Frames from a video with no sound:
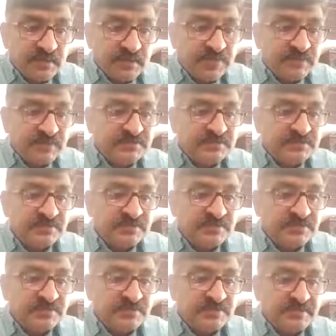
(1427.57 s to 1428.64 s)
90% of
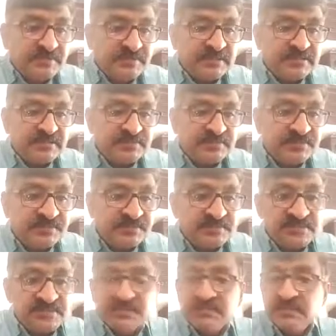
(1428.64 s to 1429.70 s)
these primary HSV
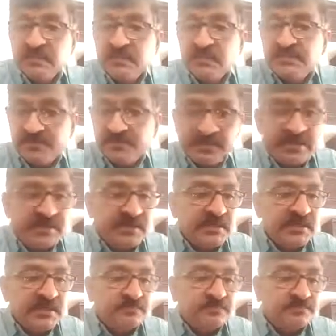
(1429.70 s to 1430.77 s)
infections are
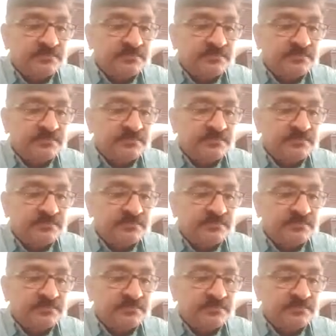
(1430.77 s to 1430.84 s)
subclinical.